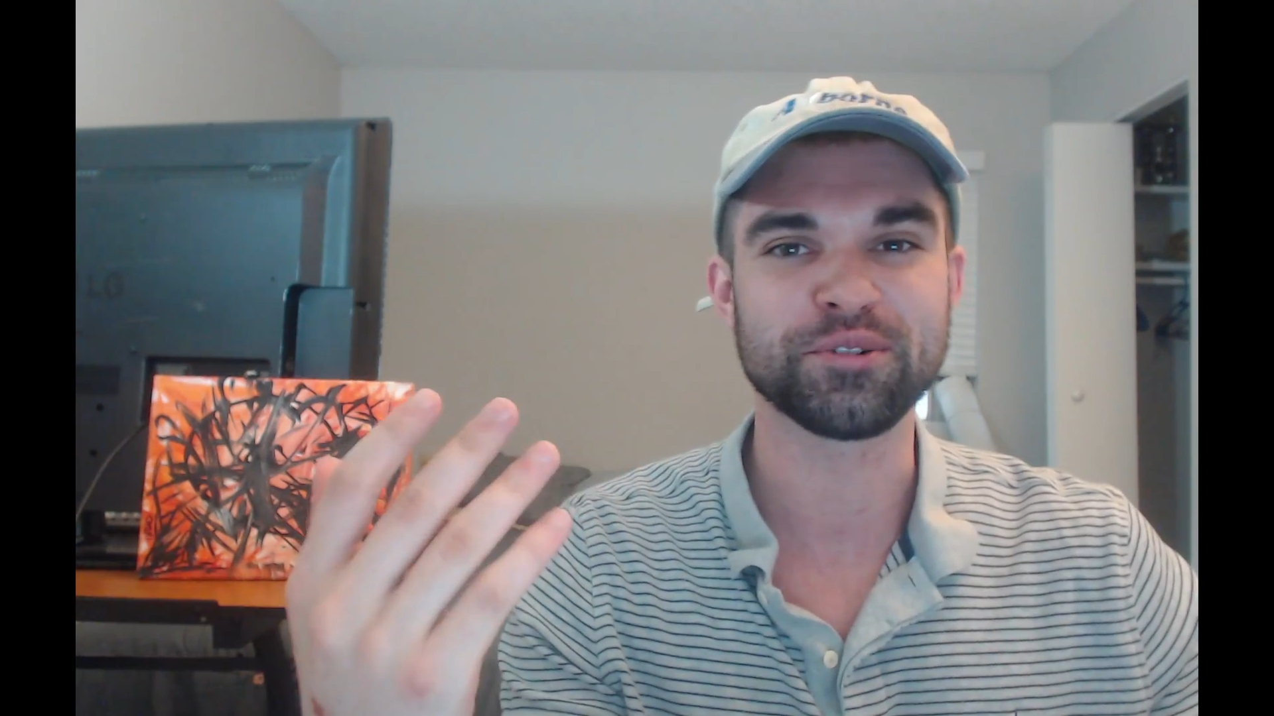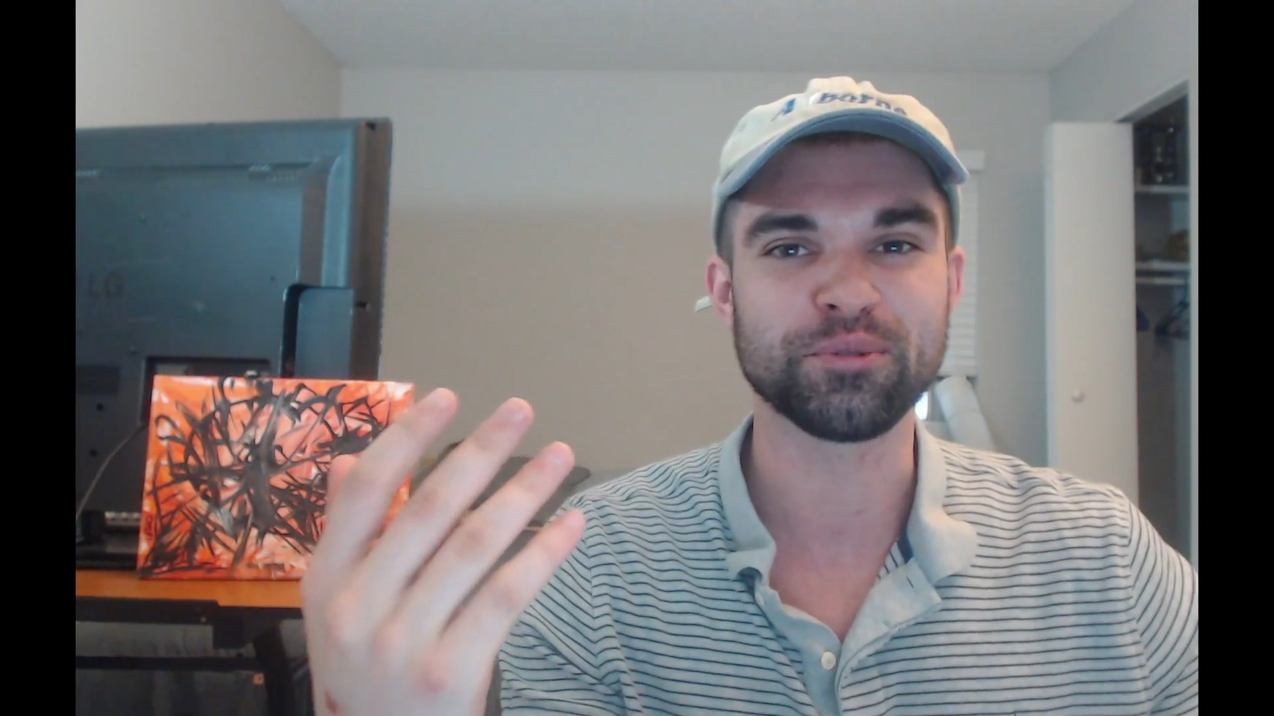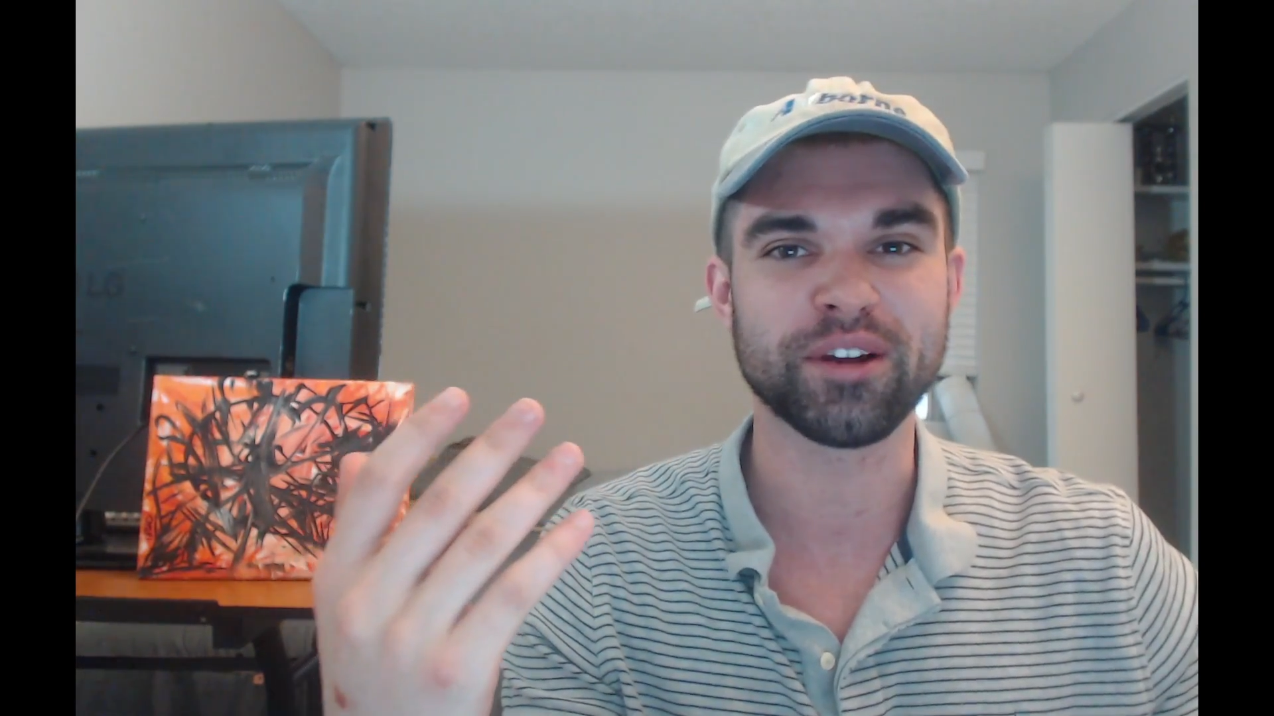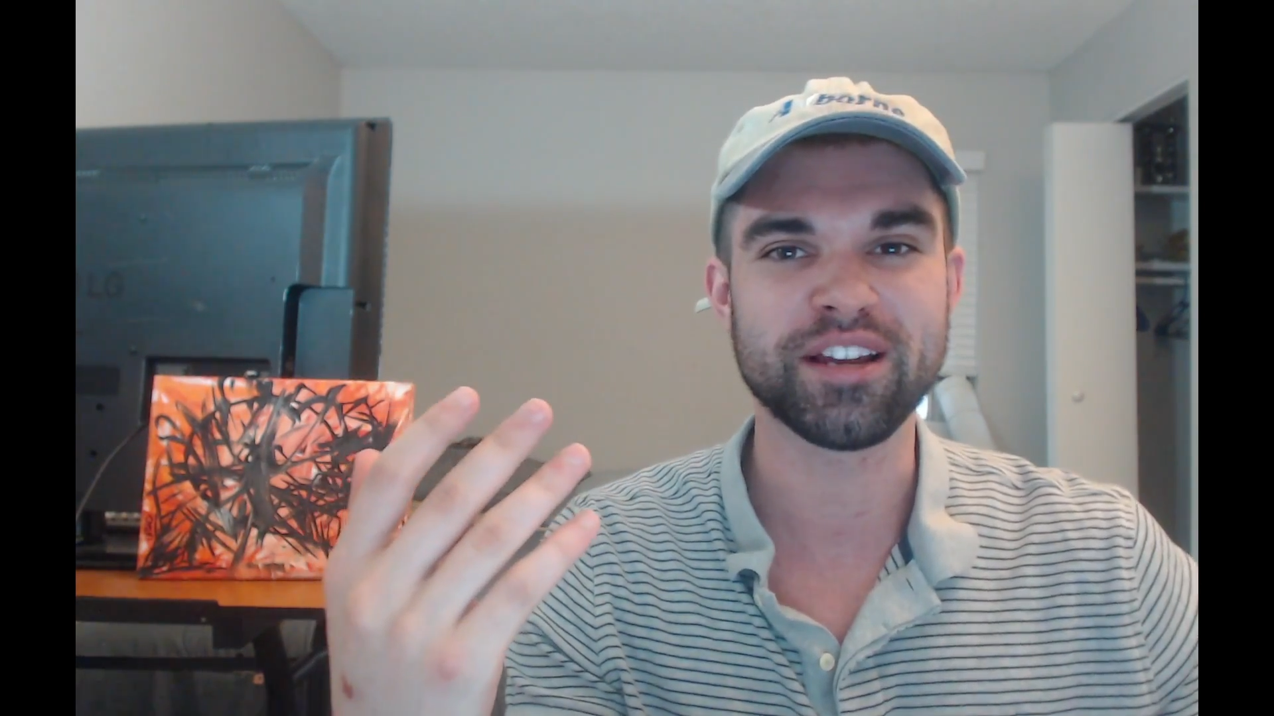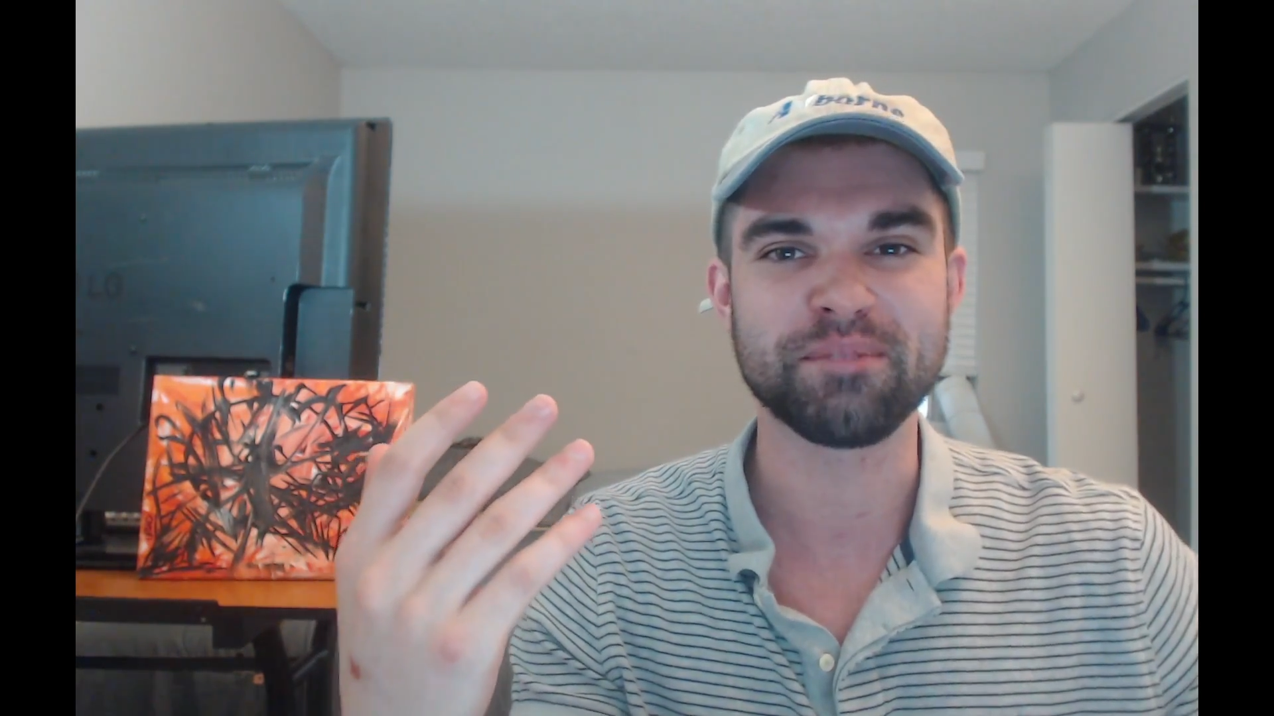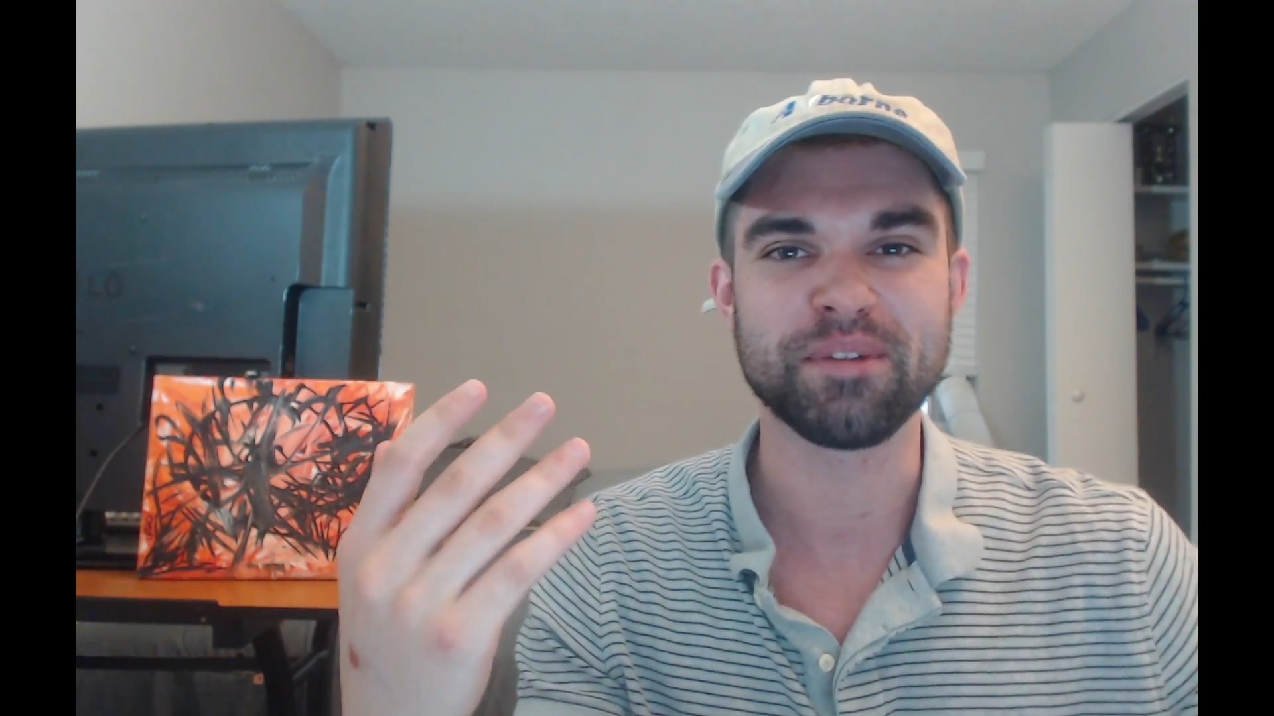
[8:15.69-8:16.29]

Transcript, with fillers: great and